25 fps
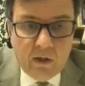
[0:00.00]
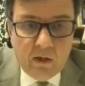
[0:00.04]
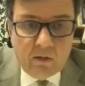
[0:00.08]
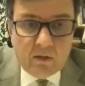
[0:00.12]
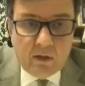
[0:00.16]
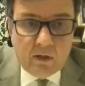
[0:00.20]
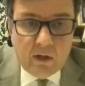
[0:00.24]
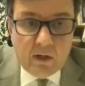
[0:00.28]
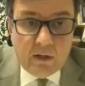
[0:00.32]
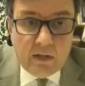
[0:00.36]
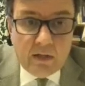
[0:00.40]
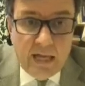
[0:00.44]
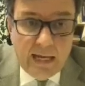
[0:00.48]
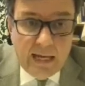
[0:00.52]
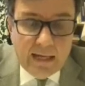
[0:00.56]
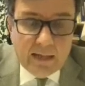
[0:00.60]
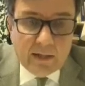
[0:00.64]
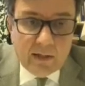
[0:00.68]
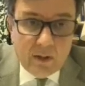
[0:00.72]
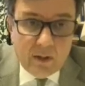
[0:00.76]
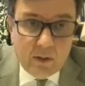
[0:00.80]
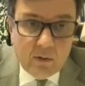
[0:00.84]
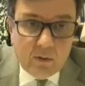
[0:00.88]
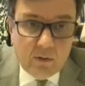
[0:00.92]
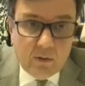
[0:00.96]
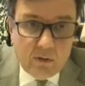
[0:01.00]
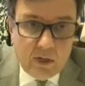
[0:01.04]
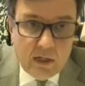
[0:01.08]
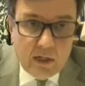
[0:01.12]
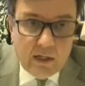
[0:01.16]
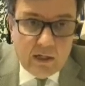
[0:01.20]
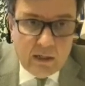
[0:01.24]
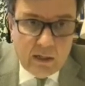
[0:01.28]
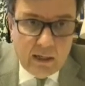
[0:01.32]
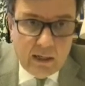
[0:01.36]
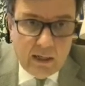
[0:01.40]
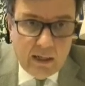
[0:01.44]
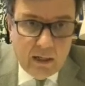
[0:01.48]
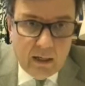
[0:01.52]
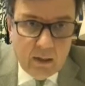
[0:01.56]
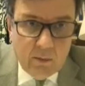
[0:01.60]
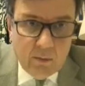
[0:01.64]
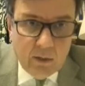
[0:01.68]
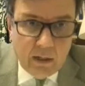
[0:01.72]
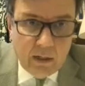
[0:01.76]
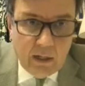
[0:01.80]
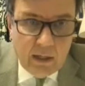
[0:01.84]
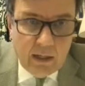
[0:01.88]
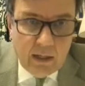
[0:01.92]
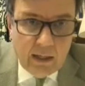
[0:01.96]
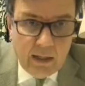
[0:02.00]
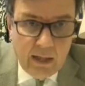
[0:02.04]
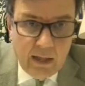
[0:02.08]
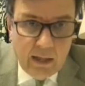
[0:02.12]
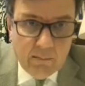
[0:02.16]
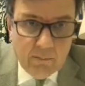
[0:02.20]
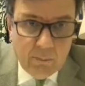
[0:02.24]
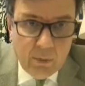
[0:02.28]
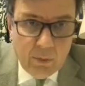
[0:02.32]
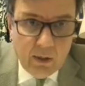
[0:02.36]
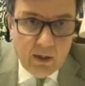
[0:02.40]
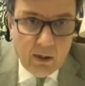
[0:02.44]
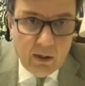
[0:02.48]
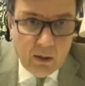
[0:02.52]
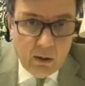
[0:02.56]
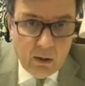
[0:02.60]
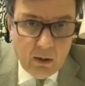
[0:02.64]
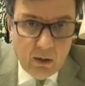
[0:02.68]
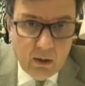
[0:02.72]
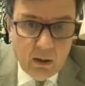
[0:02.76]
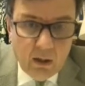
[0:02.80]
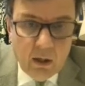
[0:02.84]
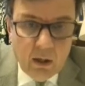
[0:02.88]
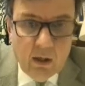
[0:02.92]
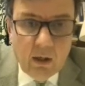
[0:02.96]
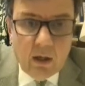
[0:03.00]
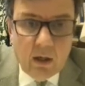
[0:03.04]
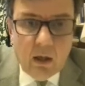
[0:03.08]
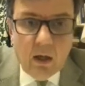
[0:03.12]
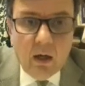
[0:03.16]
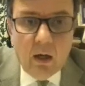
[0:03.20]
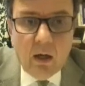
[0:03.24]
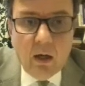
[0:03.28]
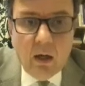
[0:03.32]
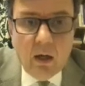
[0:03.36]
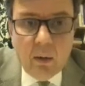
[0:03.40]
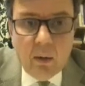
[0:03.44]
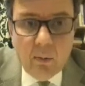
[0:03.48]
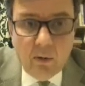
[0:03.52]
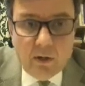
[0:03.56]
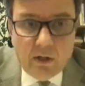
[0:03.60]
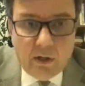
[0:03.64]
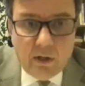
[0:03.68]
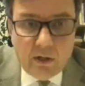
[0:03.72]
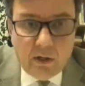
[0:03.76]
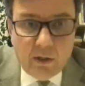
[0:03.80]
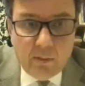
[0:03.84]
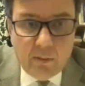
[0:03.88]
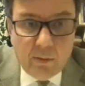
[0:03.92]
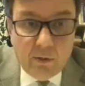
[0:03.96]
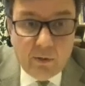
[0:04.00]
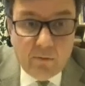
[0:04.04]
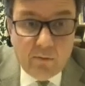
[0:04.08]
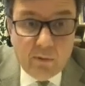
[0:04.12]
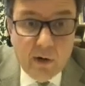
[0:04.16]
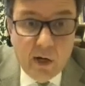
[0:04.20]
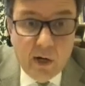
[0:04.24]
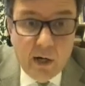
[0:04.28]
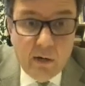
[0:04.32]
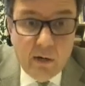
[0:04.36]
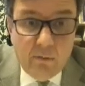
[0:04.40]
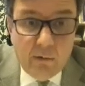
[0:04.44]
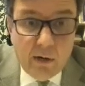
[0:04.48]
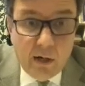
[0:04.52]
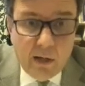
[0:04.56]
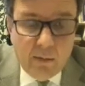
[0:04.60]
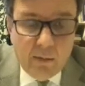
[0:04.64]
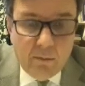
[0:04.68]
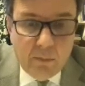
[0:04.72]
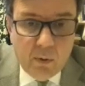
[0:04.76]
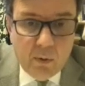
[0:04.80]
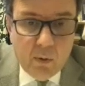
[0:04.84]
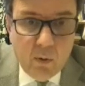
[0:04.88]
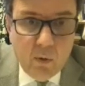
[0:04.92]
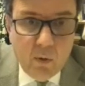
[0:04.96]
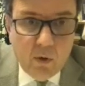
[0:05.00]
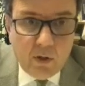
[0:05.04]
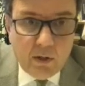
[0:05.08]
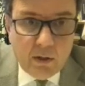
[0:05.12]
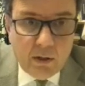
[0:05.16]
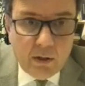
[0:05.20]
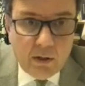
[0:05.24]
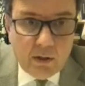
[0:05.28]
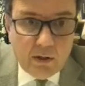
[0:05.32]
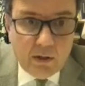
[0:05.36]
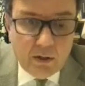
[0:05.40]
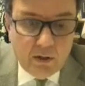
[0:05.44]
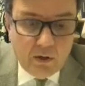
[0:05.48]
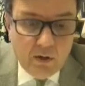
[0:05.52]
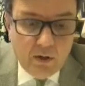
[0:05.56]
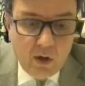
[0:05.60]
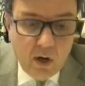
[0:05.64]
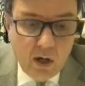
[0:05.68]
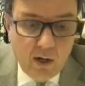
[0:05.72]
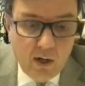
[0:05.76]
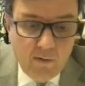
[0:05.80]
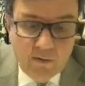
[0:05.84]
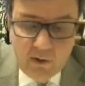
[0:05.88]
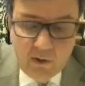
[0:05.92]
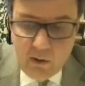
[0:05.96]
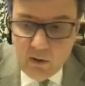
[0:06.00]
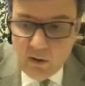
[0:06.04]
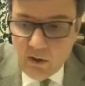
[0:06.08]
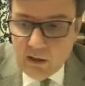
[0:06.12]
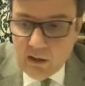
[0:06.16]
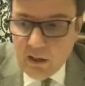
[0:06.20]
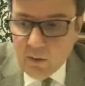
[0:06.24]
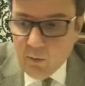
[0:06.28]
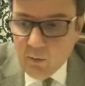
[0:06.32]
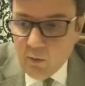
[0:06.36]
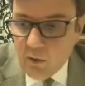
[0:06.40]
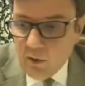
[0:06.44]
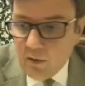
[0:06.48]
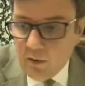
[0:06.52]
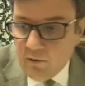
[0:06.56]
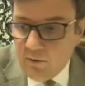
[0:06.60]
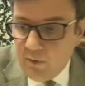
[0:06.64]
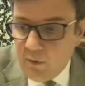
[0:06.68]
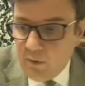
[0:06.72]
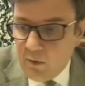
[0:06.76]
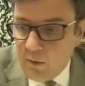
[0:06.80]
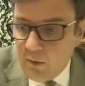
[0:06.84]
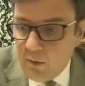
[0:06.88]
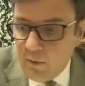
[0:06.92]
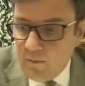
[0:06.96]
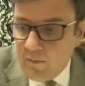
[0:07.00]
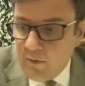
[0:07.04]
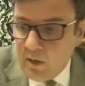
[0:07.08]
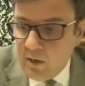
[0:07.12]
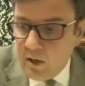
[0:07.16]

sort of technical detail within that bill, which I think will be really, really important to drive a lot of that work forward.